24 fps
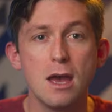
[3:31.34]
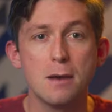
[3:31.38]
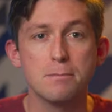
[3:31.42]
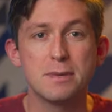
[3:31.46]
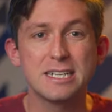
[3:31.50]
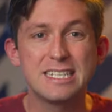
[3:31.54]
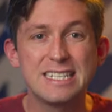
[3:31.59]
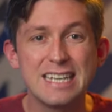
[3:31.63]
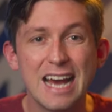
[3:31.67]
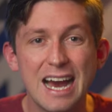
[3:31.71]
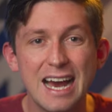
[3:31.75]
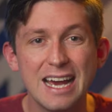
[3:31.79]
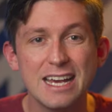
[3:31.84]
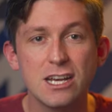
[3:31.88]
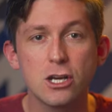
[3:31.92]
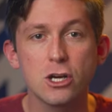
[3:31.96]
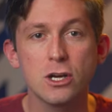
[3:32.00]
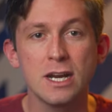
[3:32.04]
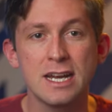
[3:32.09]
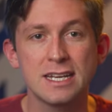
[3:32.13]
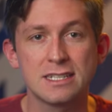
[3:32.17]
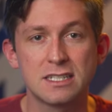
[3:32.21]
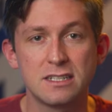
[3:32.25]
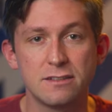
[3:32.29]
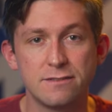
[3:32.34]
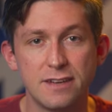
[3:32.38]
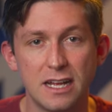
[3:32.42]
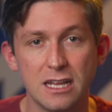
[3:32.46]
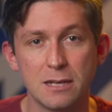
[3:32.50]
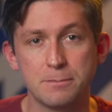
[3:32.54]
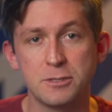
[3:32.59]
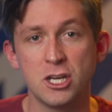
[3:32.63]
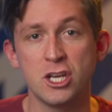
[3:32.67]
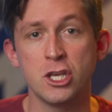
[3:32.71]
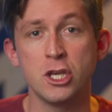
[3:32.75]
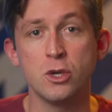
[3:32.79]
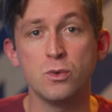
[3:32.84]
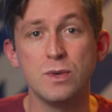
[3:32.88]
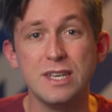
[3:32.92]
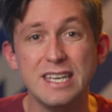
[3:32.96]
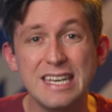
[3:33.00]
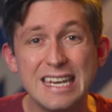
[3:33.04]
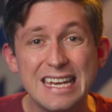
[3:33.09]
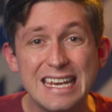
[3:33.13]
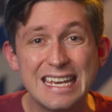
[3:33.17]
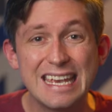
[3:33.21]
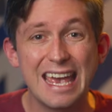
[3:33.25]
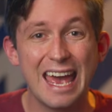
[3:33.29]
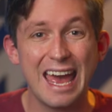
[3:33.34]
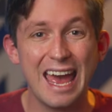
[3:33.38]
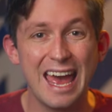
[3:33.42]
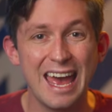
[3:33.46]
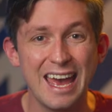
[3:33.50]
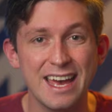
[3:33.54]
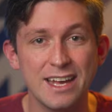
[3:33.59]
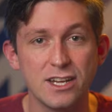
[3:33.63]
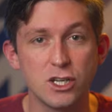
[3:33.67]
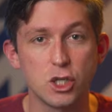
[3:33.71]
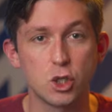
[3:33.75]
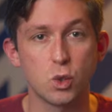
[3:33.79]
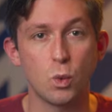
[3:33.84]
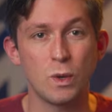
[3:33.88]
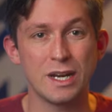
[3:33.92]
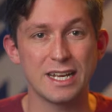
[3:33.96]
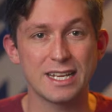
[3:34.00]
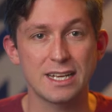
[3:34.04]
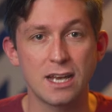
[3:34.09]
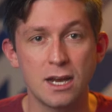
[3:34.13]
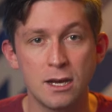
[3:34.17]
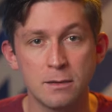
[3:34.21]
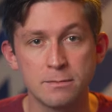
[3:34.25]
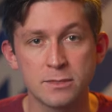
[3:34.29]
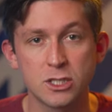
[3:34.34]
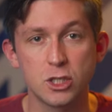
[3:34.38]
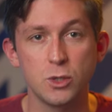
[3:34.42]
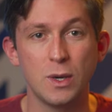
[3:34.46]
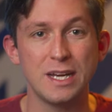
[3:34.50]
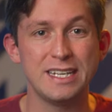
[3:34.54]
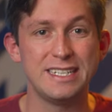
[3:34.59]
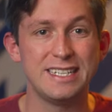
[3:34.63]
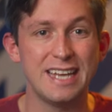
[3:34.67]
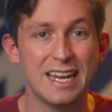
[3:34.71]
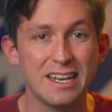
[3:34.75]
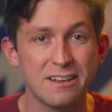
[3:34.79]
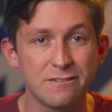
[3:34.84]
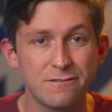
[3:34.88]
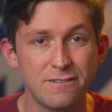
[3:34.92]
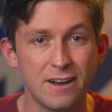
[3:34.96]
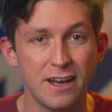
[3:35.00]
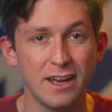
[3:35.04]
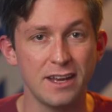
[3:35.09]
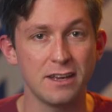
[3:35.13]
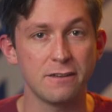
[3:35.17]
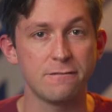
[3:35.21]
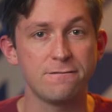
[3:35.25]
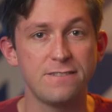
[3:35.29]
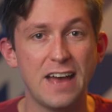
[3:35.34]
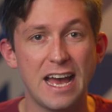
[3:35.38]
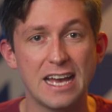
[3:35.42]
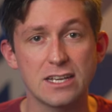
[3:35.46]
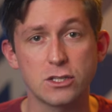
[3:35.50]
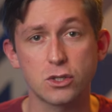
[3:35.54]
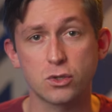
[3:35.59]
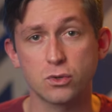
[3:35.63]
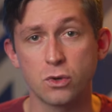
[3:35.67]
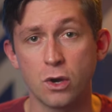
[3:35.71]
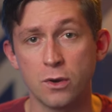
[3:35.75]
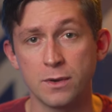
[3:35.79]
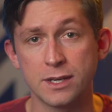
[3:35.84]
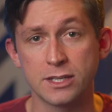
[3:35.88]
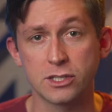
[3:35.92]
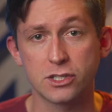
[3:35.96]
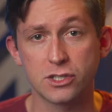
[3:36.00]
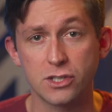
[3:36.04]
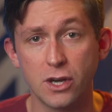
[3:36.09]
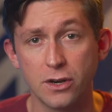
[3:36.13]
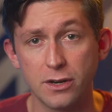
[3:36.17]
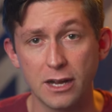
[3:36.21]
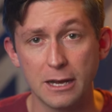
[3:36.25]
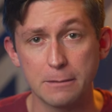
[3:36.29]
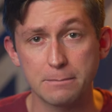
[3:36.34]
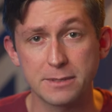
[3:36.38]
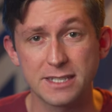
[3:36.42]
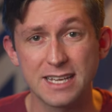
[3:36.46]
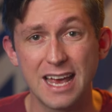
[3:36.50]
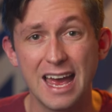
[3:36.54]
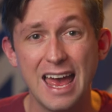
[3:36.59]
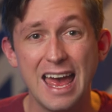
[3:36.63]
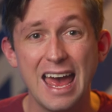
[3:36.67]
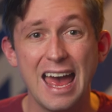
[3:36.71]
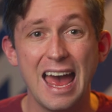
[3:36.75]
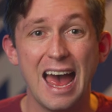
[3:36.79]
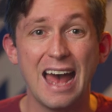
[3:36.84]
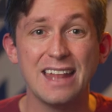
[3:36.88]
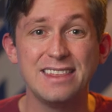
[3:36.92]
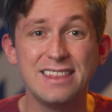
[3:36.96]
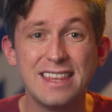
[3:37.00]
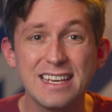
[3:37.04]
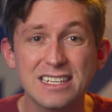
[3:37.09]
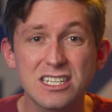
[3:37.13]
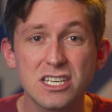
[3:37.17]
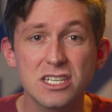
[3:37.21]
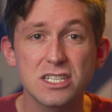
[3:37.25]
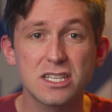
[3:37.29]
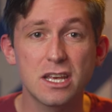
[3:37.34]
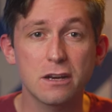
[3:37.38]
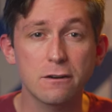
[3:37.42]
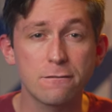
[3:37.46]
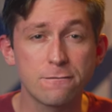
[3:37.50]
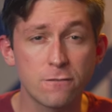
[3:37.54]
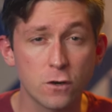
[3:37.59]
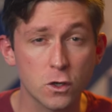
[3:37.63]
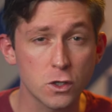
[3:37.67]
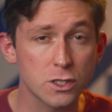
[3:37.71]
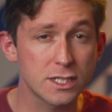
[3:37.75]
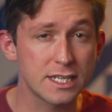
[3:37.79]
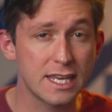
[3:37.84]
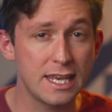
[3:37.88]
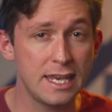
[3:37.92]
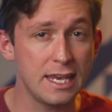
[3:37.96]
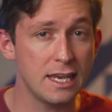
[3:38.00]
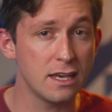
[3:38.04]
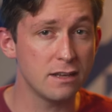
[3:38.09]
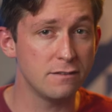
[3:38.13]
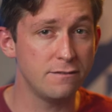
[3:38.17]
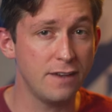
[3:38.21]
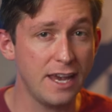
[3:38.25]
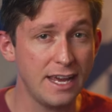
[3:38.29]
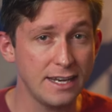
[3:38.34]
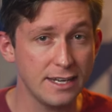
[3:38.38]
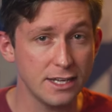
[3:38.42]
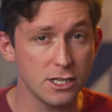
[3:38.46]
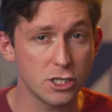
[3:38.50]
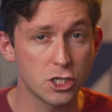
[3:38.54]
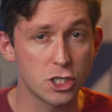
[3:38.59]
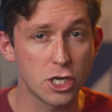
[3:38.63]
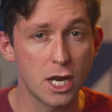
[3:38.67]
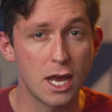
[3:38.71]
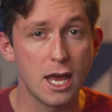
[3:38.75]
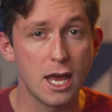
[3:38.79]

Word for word: But Tiger has developed a unique edge when it comes to identifying fast growing startups, and this is their first key advantage